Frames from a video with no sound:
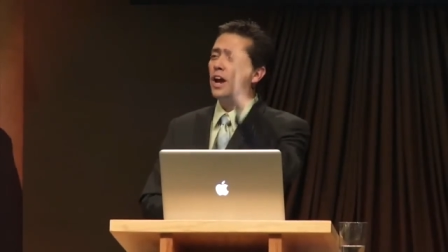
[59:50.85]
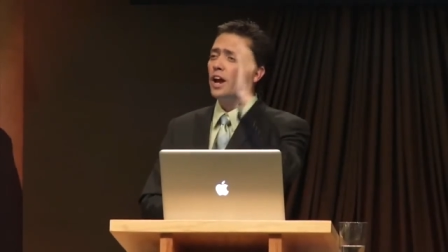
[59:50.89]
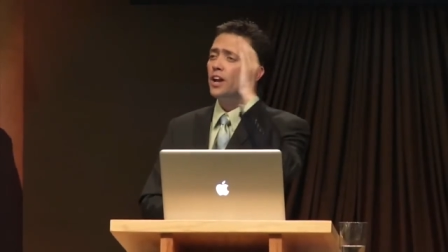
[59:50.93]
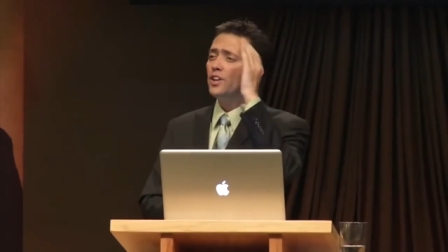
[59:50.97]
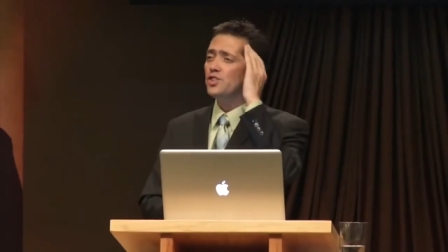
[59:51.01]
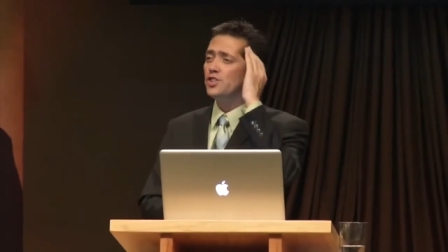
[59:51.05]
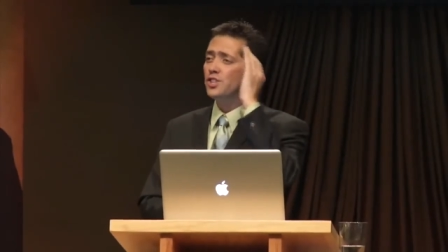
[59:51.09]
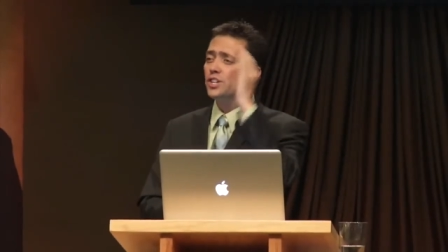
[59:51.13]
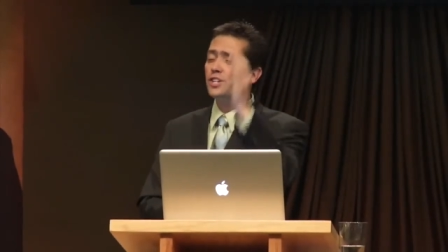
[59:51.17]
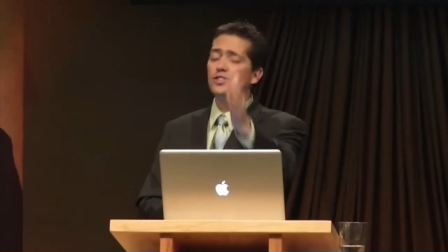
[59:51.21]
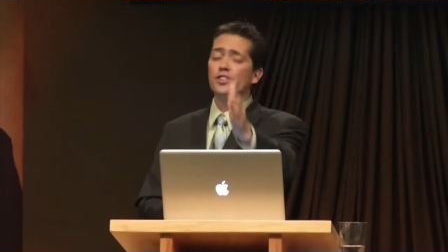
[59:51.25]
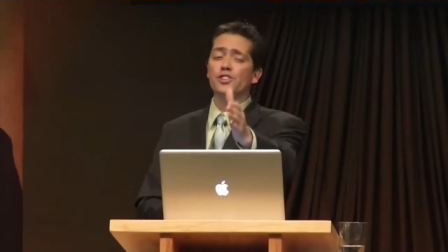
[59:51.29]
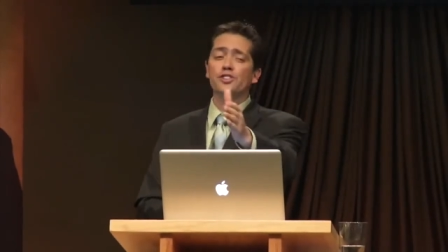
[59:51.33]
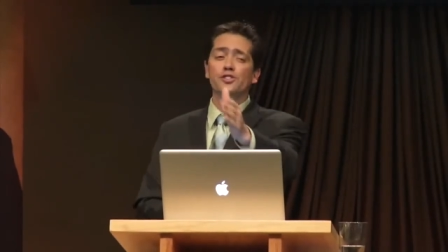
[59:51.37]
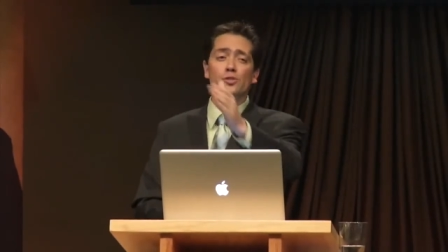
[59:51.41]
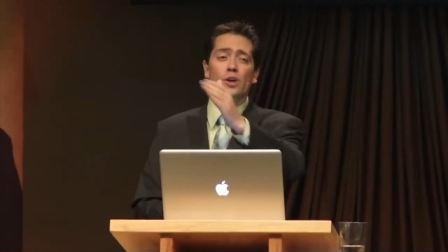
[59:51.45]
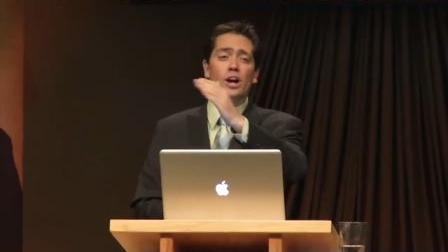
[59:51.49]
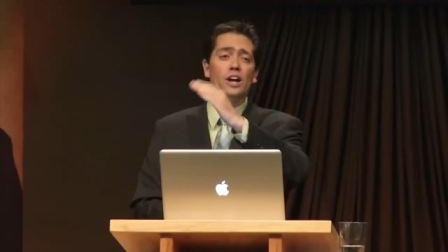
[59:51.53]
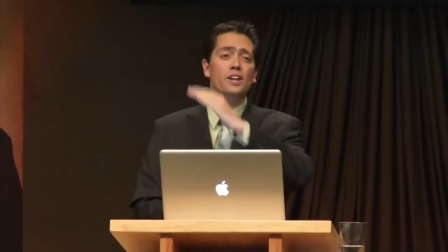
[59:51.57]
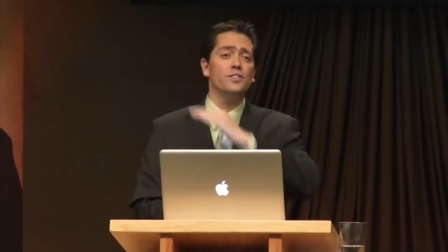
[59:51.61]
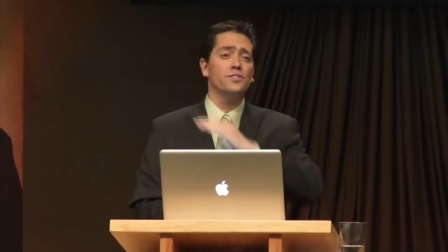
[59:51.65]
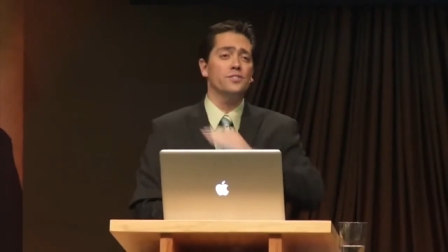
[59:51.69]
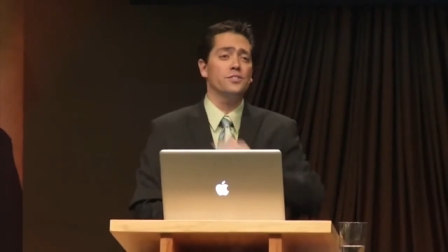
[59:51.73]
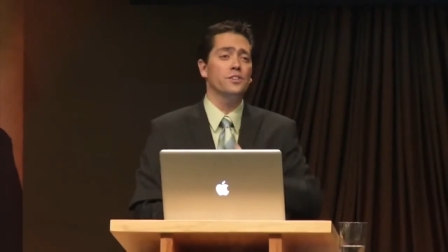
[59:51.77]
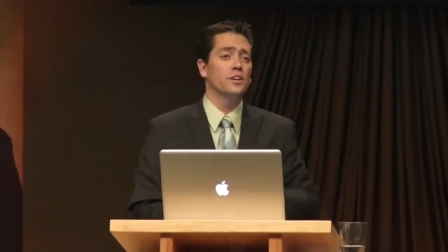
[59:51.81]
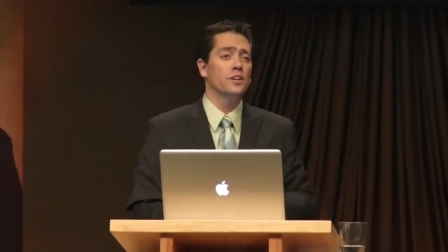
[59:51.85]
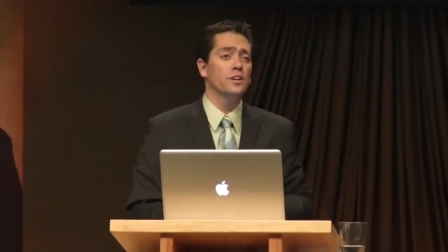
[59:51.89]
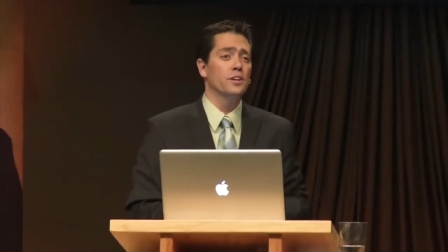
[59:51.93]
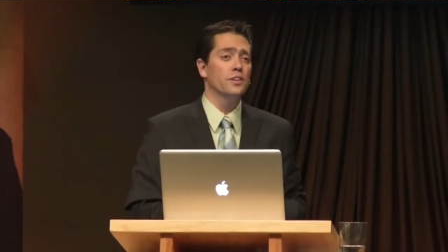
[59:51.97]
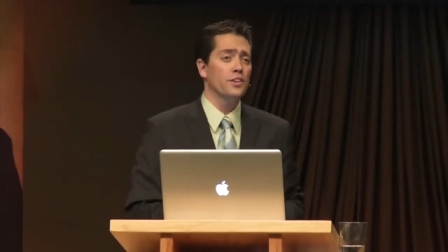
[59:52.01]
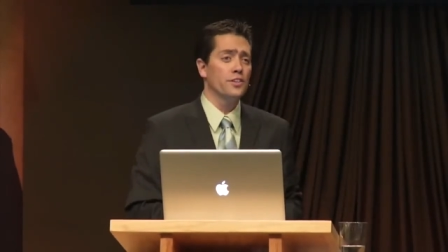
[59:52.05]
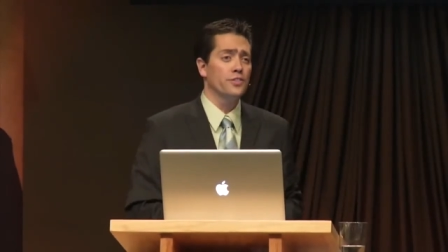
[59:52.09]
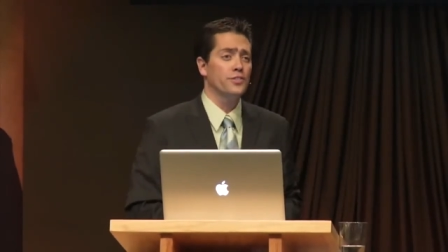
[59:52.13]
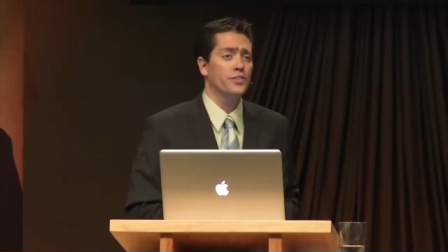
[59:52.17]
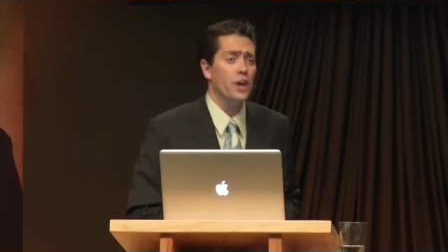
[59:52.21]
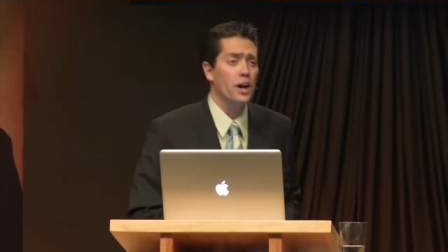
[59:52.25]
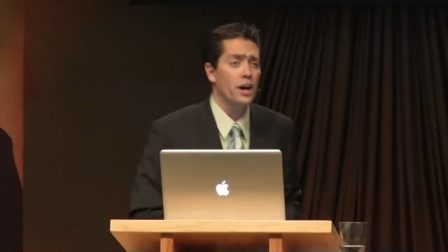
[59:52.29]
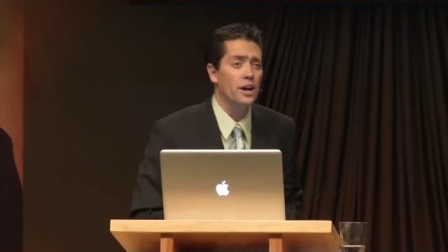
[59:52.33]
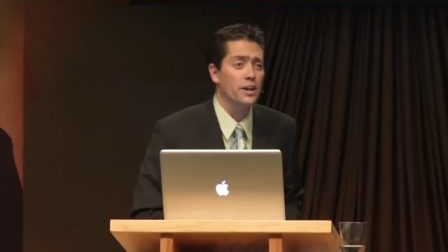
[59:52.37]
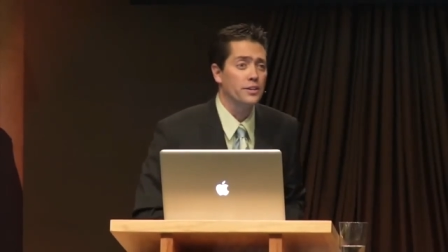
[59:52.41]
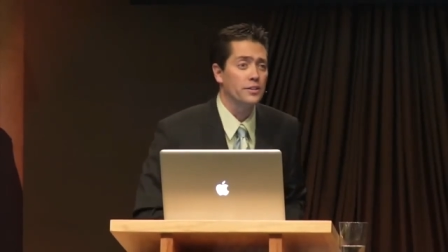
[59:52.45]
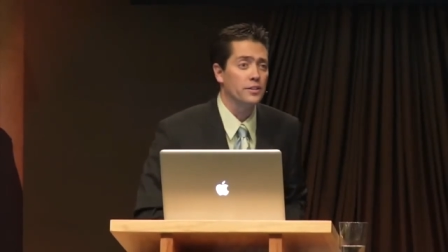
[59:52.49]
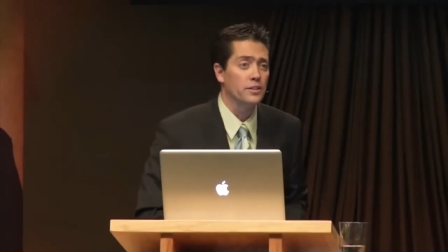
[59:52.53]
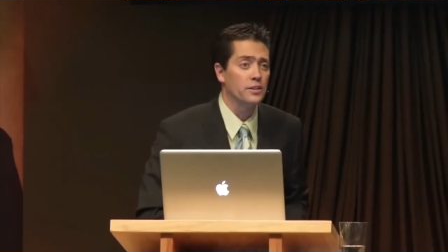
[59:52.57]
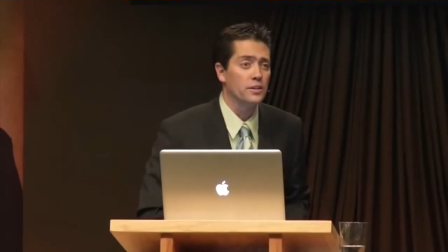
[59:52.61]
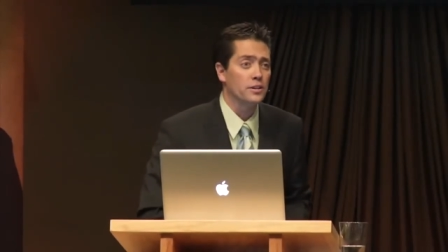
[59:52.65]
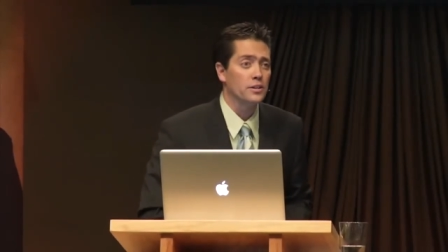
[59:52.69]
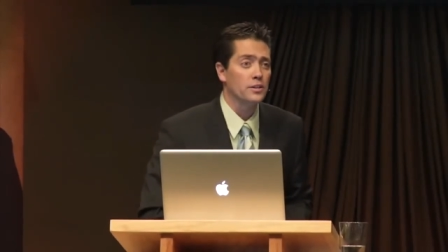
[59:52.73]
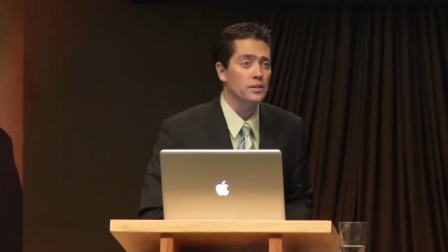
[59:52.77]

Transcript: and Jesus Christ the Son.